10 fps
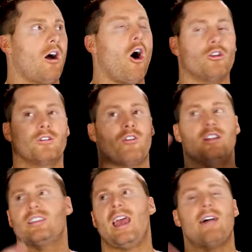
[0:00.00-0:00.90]
all your
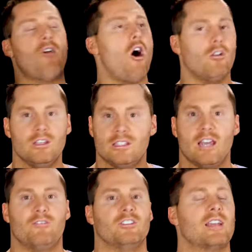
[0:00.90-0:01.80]
friends, they have all these
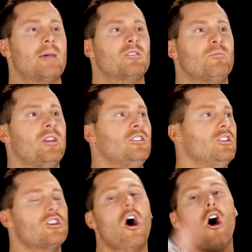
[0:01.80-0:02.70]
different types of
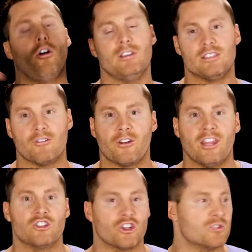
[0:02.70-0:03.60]
opinions, all these different
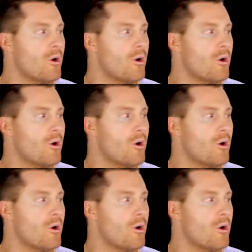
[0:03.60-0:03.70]
interests.